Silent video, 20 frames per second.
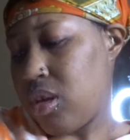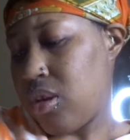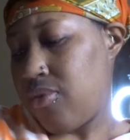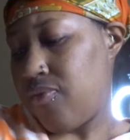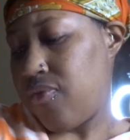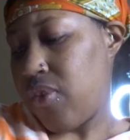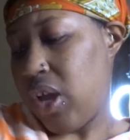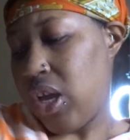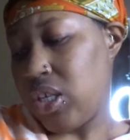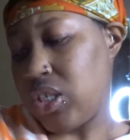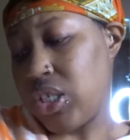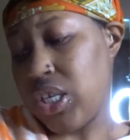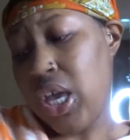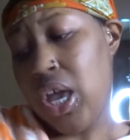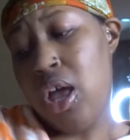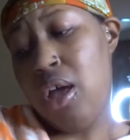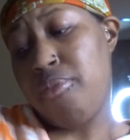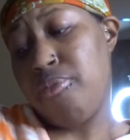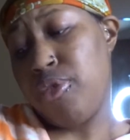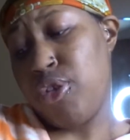Fake
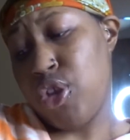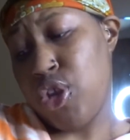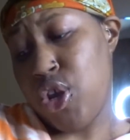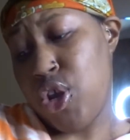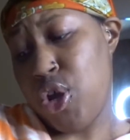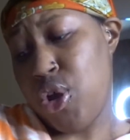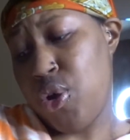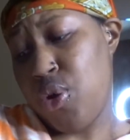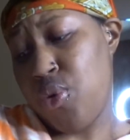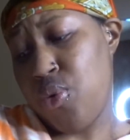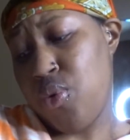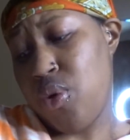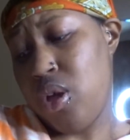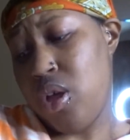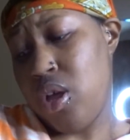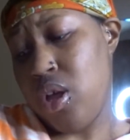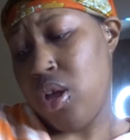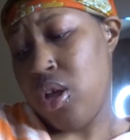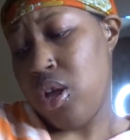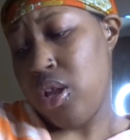scalp, no.
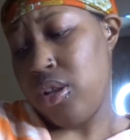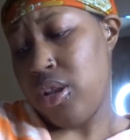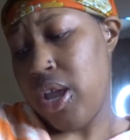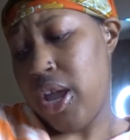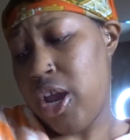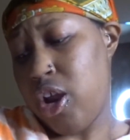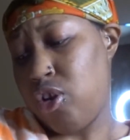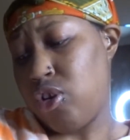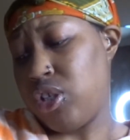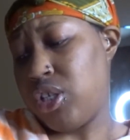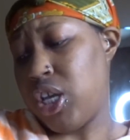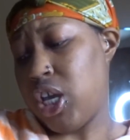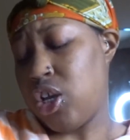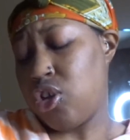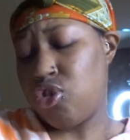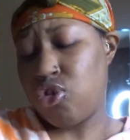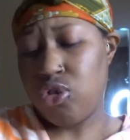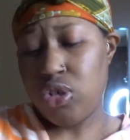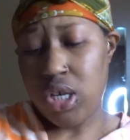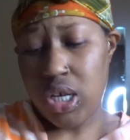The hair
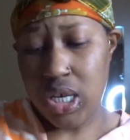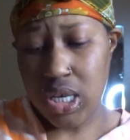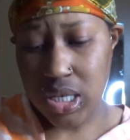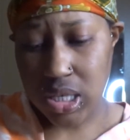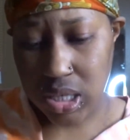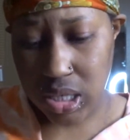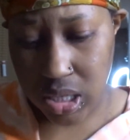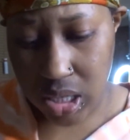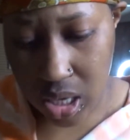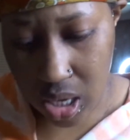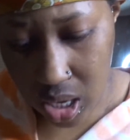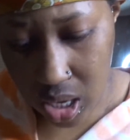texture is